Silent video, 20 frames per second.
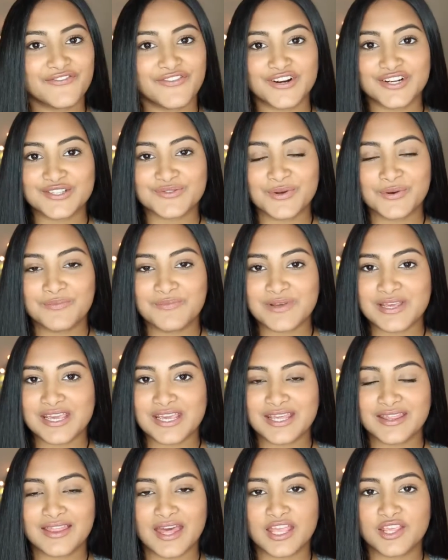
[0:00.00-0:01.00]
The first one
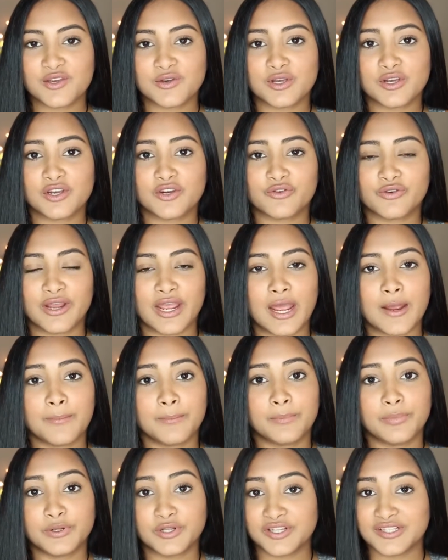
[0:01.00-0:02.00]
being that you can
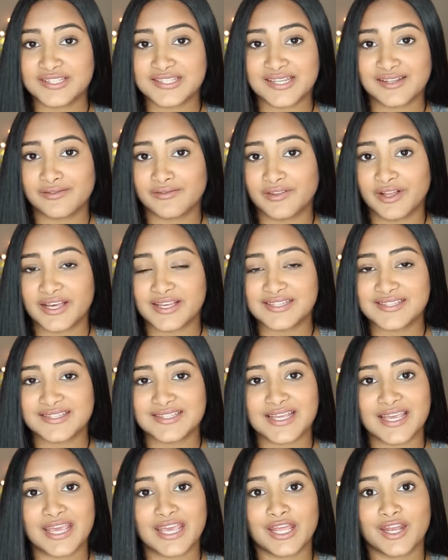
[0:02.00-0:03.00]
create bulleted
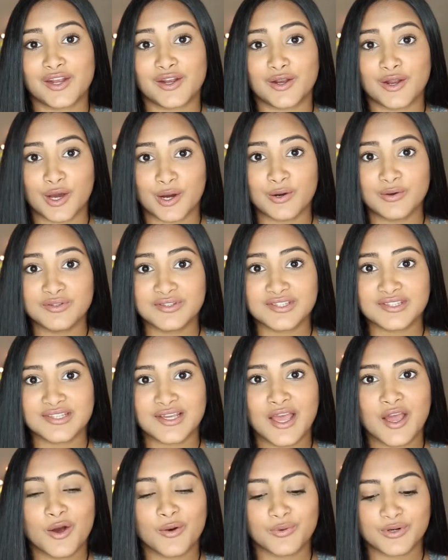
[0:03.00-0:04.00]
lists in Notes,
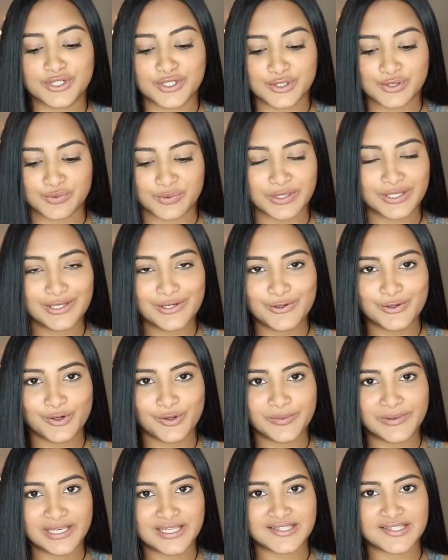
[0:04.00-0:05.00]
which is really
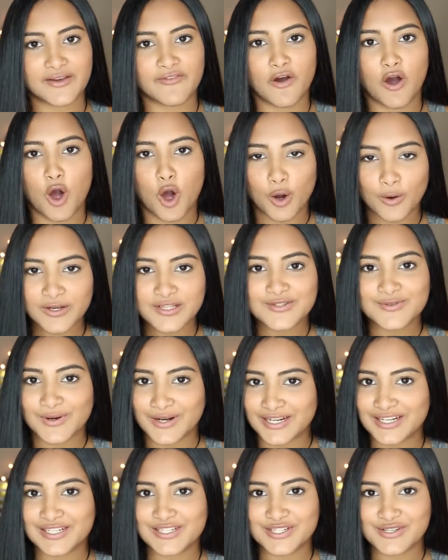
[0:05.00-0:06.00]
cool because I've always
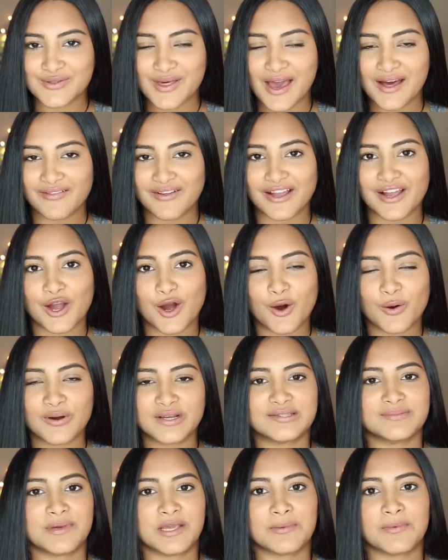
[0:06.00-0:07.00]
wanted to do that. Like I
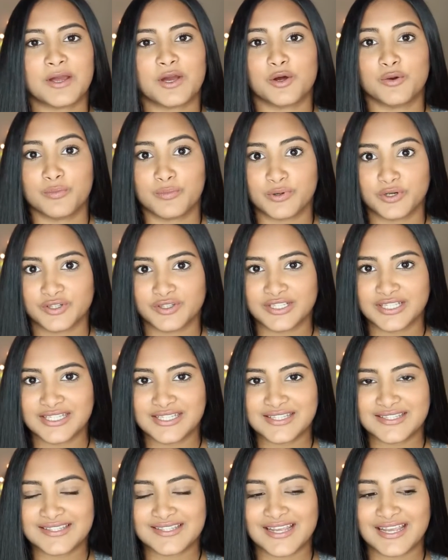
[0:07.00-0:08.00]
always make my own
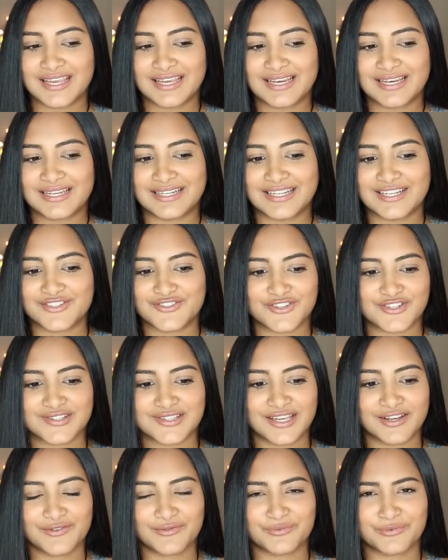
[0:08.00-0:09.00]
bullets and it's
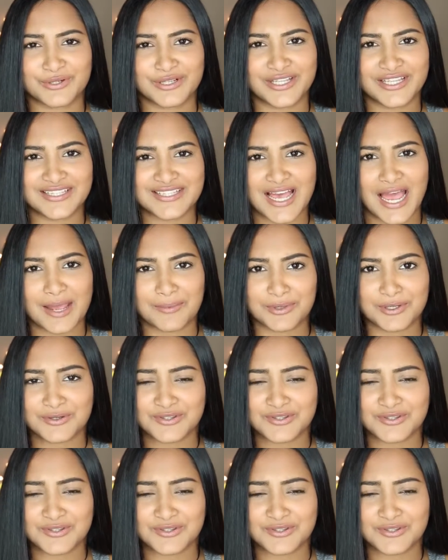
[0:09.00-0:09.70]
just like really time